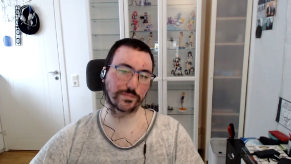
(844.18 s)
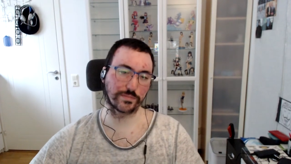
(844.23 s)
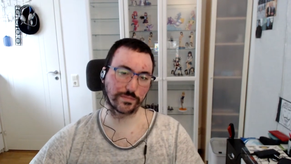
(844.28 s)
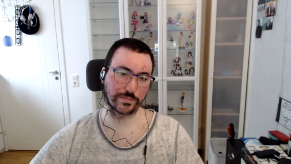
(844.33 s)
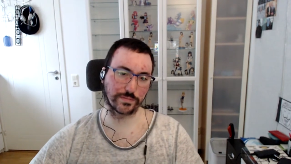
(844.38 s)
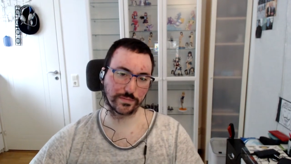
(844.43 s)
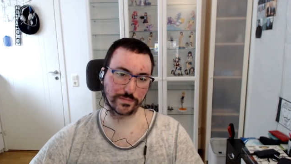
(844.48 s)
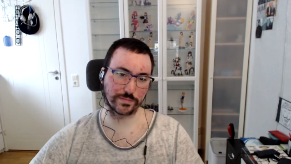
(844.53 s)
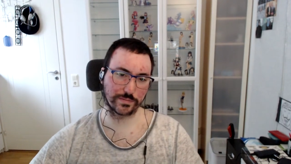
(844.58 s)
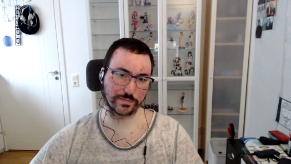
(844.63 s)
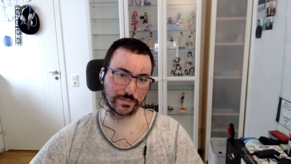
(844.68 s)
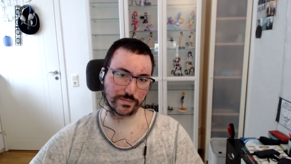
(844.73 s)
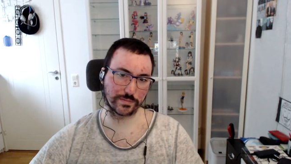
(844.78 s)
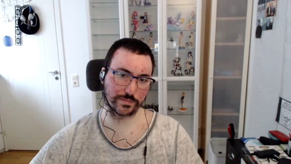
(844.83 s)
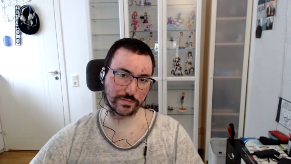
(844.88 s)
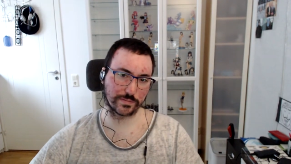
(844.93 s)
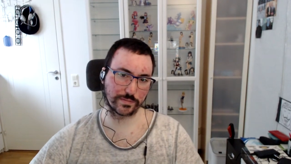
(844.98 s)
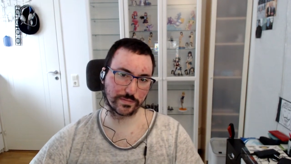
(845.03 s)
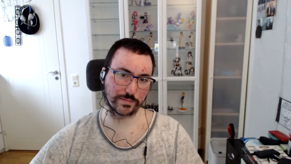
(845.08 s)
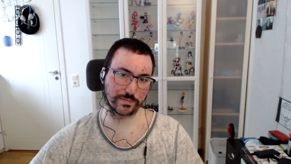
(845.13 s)

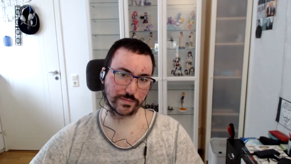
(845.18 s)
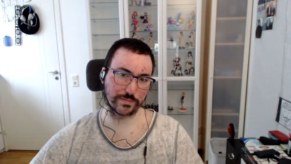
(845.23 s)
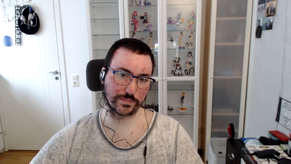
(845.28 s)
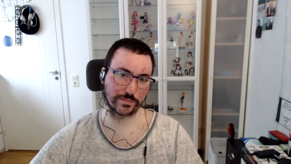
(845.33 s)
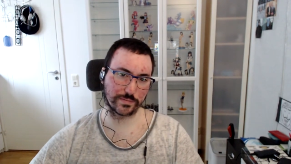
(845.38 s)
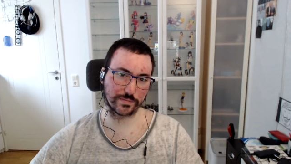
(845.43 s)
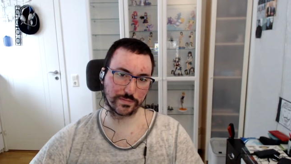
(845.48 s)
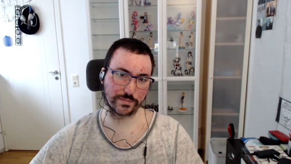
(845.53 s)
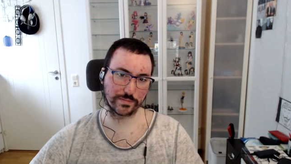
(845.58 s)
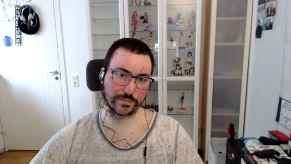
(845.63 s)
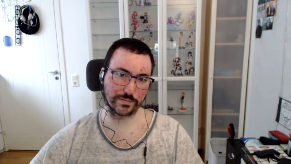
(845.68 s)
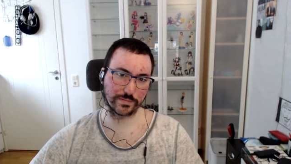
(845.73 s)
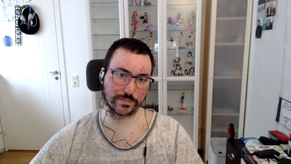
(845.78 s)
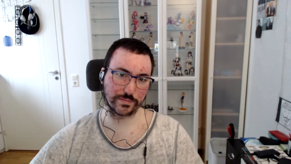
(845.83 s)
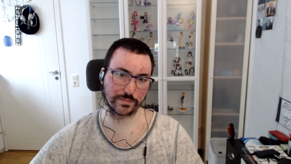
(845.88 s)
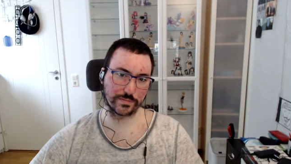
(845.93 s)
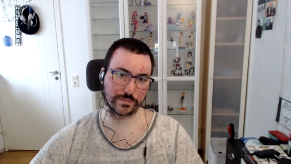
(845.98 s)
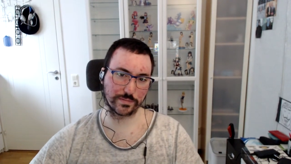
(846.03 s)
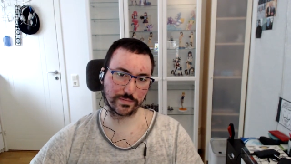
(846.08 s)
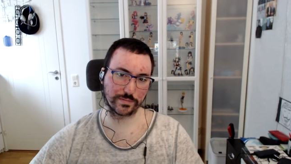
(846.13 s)

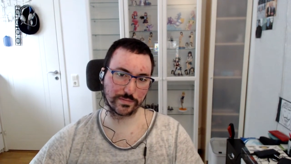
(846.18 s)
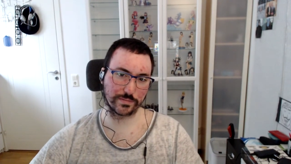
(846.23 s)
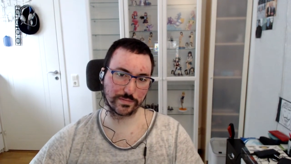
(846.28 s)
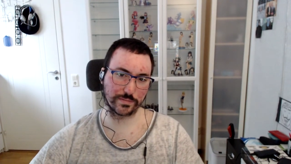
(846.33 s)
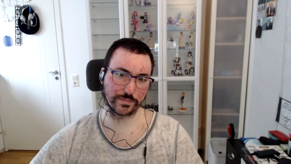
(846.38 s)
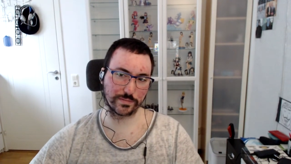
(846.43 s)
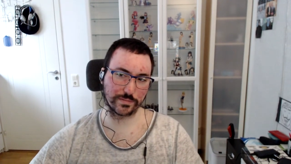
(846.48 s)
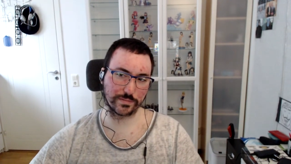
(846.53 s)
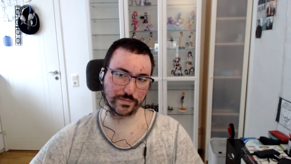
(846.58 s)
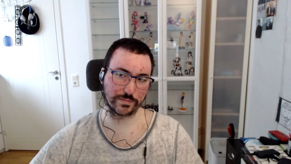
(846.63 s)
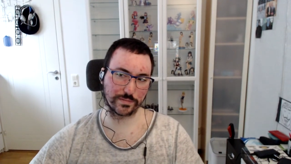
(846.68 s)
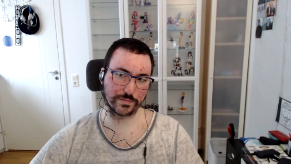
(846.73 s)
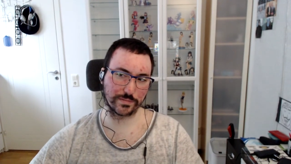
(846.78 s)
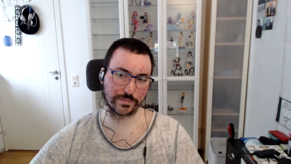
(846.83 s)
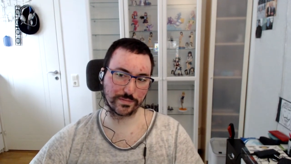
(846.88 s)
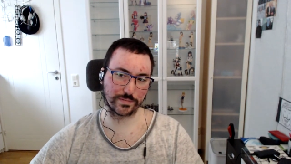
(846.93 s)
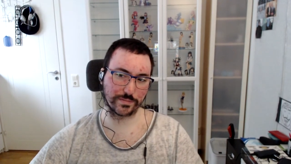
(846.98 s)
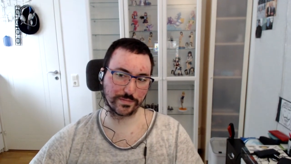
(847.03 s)
[no speech]